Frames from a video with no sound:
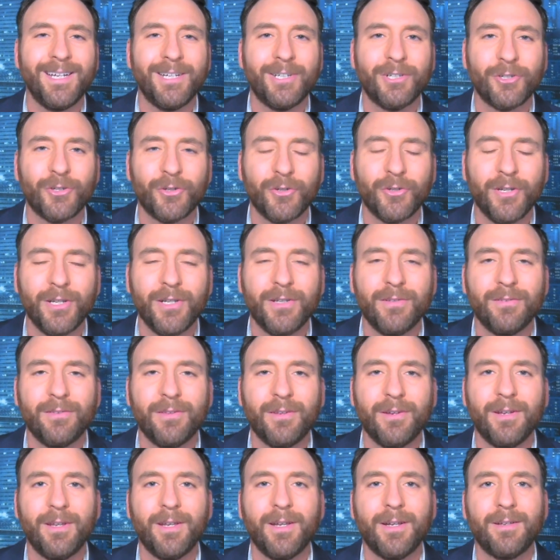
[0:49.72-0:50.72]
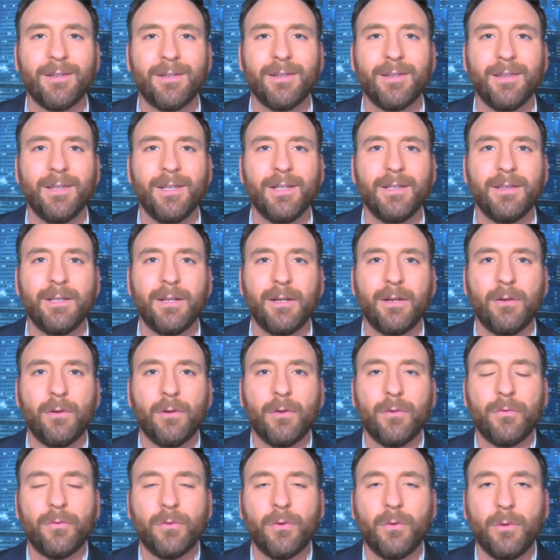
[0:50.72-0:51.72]
intrigues the Knicks, I think
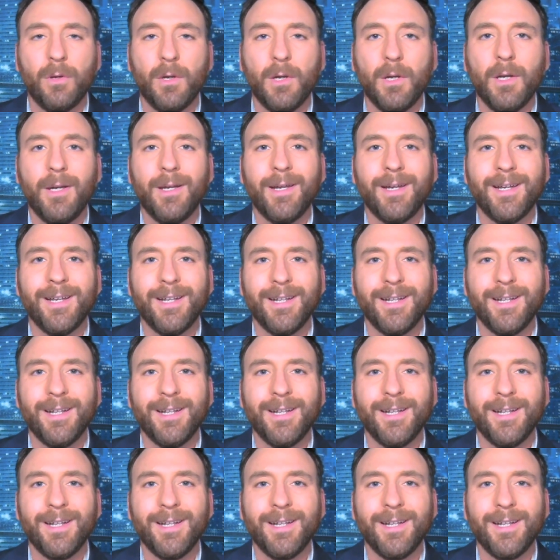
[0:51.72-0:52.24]
they're also